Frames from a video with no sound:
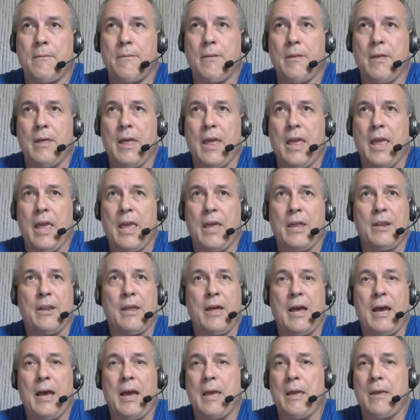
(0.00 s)
and
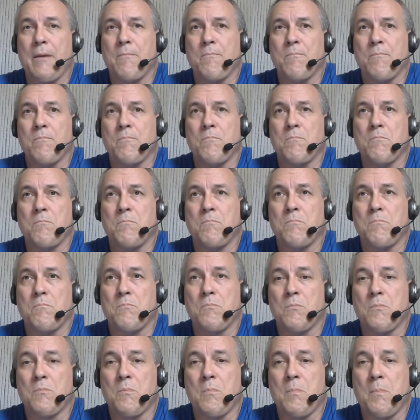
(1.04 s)
I am
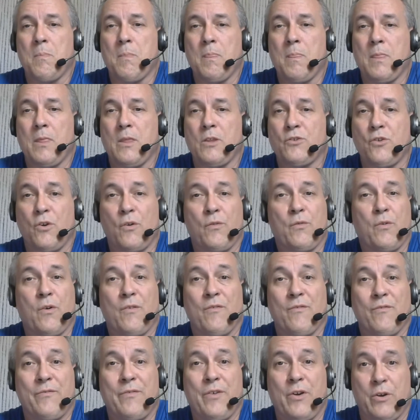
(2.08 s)
so far
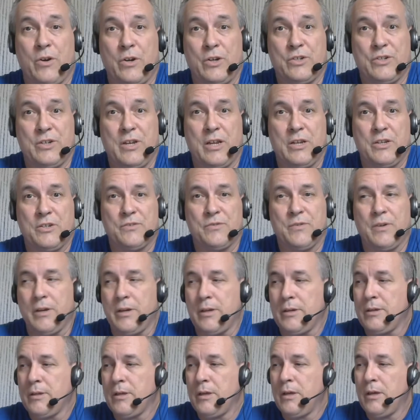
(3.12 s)
very
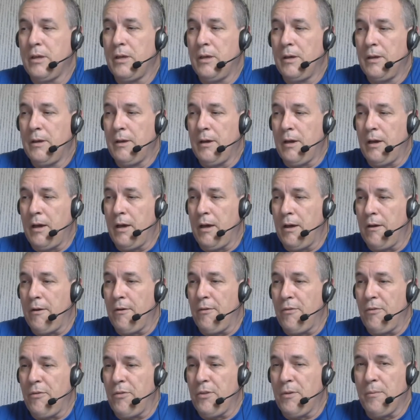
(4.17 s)
satisfied.
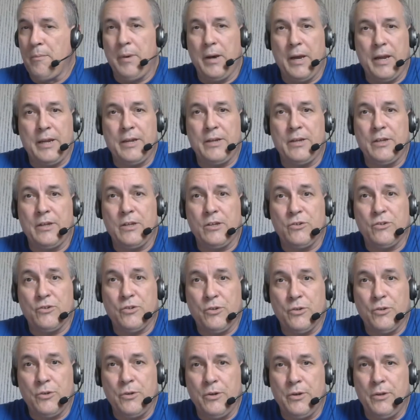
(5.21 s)
The binding is
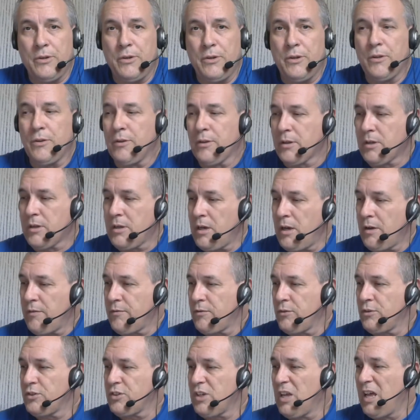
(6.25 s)
good. The
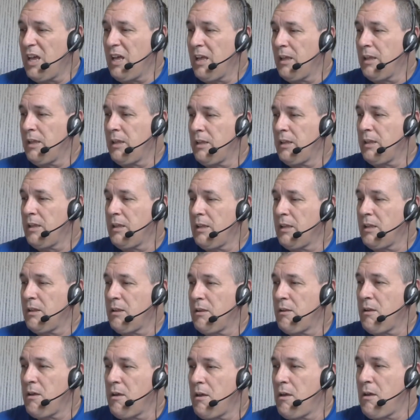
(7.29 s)
covers
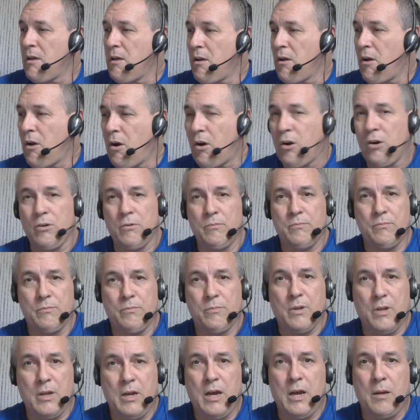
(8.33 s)
are
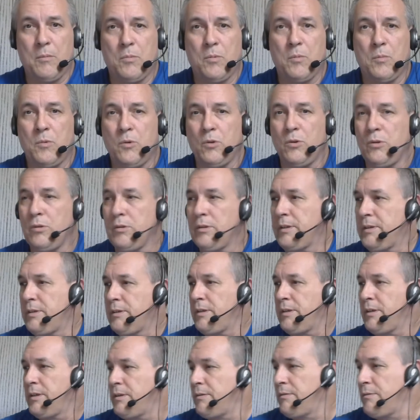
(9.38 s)
comparable
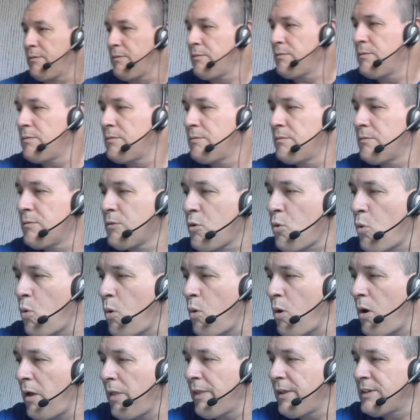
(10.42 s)
in
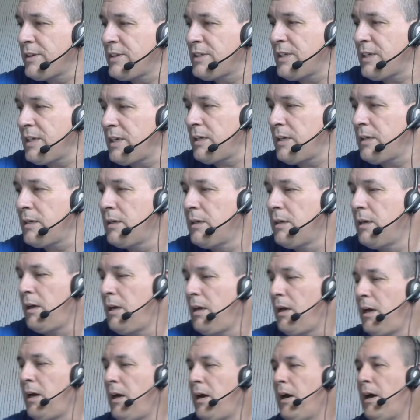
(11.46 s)
quality.
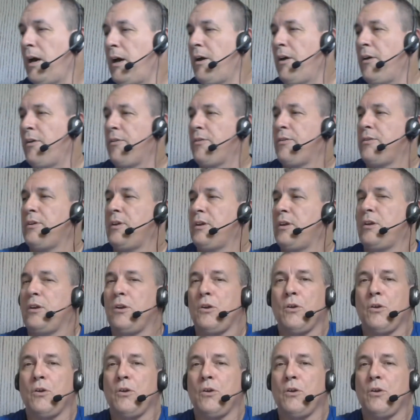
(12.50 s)
The